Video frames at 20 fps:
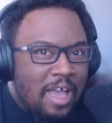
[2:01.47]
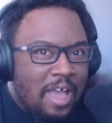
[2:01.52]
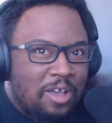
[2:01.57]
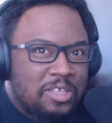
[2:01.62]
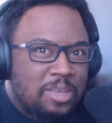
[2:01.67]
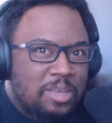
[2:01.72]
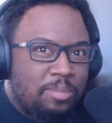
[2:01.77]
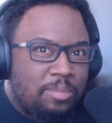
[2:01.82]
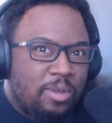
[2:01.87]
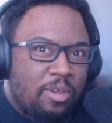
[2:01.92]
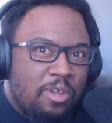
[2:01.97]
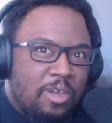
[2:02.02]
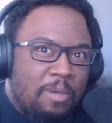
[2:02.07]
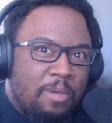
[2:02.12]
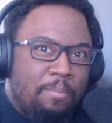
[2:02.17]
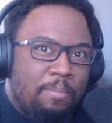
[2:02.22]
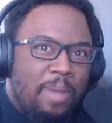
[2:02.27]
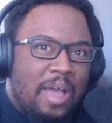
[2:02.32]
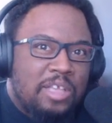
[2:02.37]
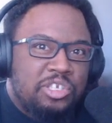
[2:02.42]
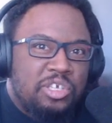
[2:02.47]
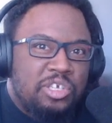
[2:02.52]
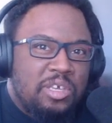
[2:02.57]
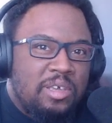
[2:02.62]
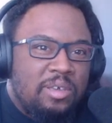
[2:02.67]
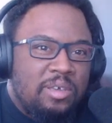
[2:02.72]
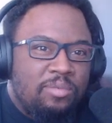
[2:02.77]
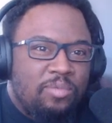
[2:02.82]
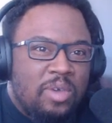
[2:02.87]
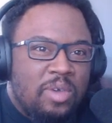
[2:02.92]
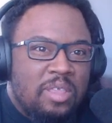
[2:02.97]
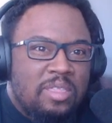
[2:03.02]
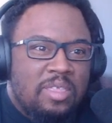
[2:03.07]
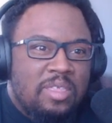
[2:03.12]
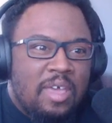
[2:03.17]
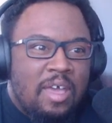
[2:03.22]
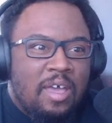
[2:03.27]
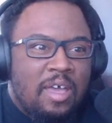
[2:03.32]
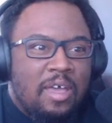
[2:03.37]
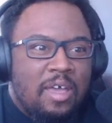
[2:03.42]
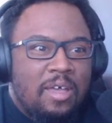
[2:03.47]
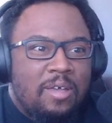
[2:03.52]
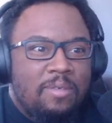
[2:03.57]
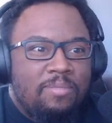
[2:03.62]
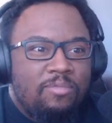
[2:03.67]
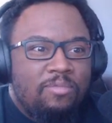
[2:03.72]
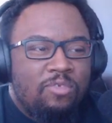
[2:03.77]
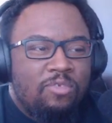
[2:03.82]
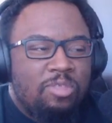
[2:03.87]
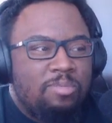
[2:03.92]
I was able to go to Hibachi with um,